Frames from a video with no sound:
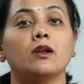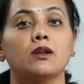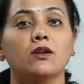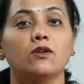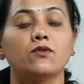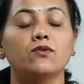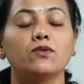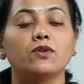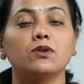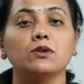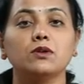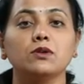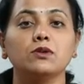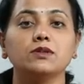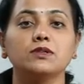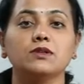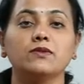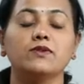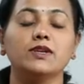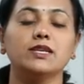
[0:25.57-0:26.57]
Now
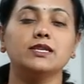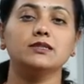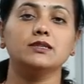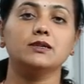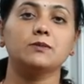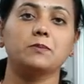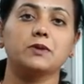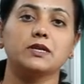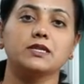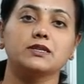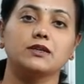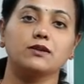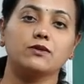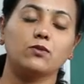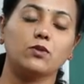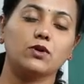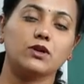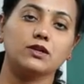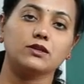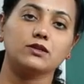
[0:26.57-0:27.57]
fructose, where is it
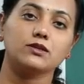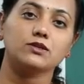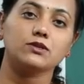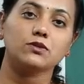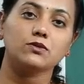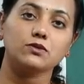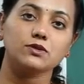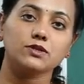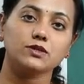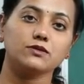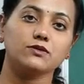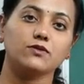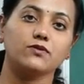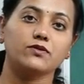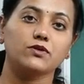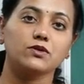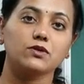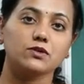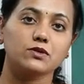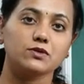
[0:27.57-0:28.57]
present? What are the sources of
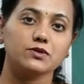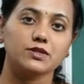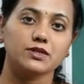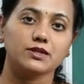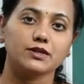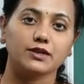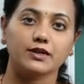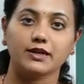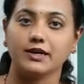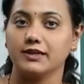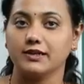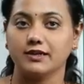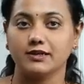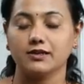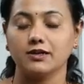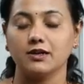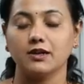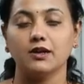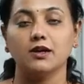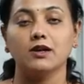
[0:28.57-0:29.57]
fructose in the
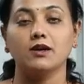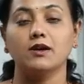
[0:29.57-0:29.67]
diet?